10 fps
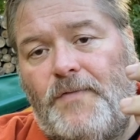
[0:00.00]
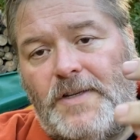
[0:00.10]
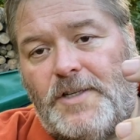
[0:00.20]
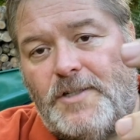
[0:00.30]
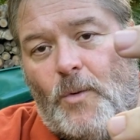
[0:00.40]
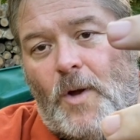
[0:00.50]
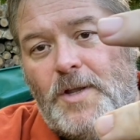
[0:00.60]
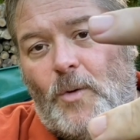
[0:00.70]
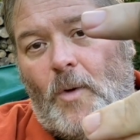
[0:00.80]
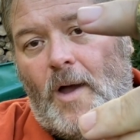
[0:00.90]
this is the
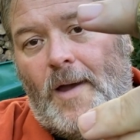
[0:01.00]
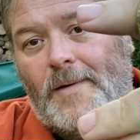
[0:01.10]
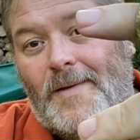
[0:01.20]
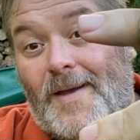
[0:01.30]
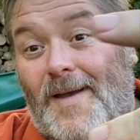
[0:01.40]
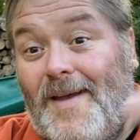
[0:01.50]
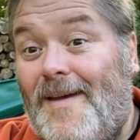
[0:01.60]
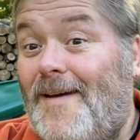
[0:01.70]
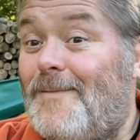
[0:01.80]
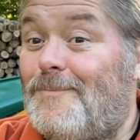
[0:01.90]
one you want,
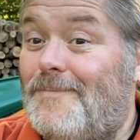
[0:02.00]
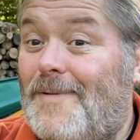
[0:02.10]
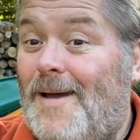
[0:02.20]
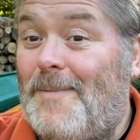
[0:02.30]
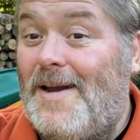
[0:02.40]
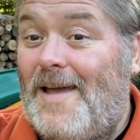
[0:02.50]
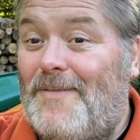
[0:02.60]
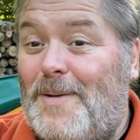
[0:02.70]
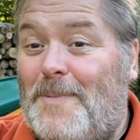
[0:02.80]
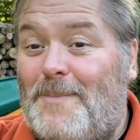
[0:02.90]
I might
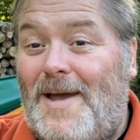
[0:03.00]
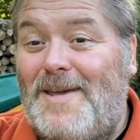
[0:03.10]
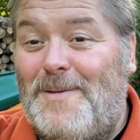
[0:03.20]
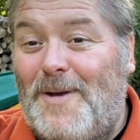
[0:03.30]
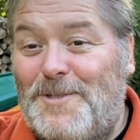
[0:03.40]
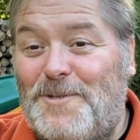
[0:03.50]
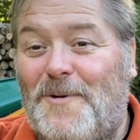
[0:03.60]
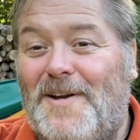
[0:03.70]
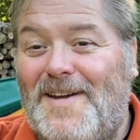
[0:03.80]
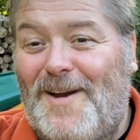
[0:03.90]
have it up on my eBay
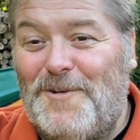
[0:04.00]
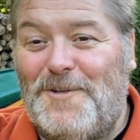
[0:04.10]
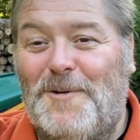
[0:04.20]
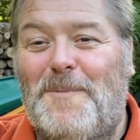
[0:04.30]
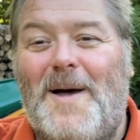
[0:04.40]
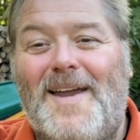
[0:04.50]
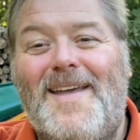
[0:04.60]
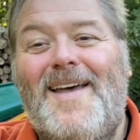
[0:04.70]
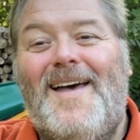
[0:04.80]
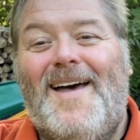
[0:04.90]
store in a day or two. But
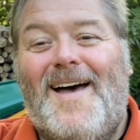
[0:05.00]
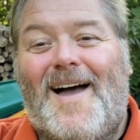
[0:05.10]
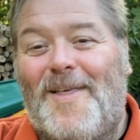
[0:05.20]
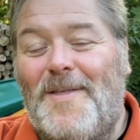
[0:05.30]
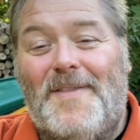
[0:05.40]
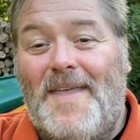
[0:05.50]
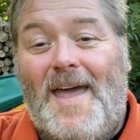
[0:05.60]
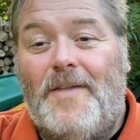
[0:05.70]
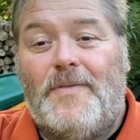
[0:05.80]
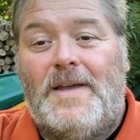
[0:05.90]
other than
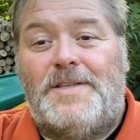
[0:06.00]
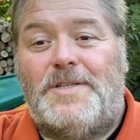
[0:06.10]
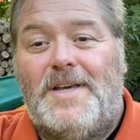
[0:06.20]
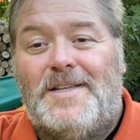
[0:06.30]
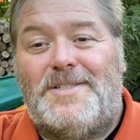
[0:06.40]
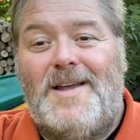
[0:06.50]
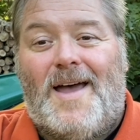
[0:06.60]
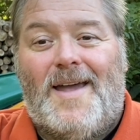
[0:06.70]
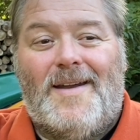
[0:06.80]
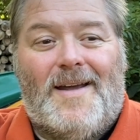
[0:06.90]
that, it's
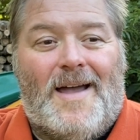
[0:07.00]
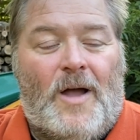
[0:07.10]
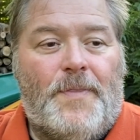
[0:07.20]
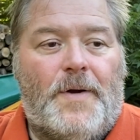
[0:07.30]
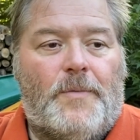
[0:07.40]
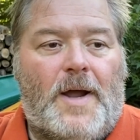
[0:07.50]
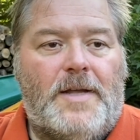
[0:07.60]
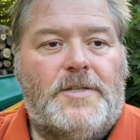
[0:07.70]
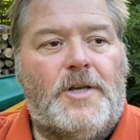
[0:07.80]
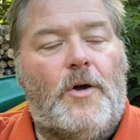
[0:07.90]
not out there,
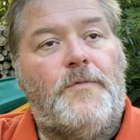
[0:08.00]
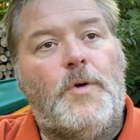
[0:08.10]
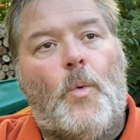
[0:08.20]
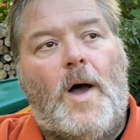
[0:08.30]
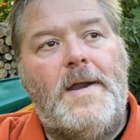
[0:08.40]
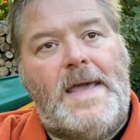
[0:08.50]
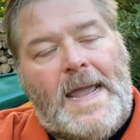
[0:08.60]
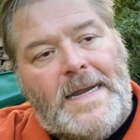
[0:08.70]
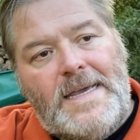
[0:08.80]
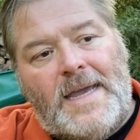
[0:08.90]
right? So if you want
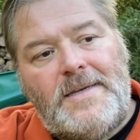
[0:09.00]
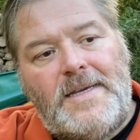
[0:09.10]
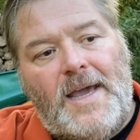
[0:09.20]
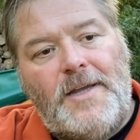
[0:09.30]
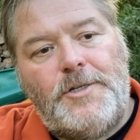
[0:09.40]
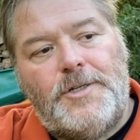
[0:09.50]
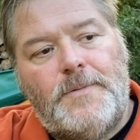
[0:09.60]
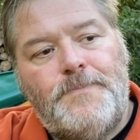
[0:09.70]
any NTH,